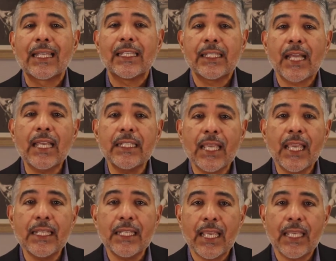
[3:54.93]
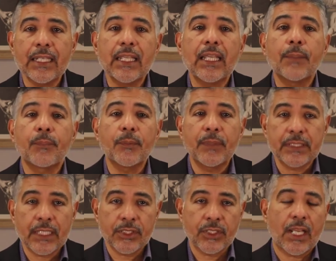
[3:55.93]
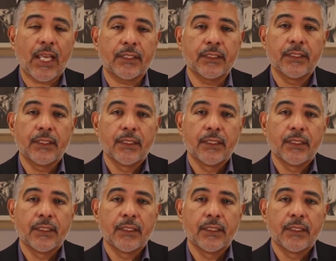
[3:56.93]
988 Implementation Act.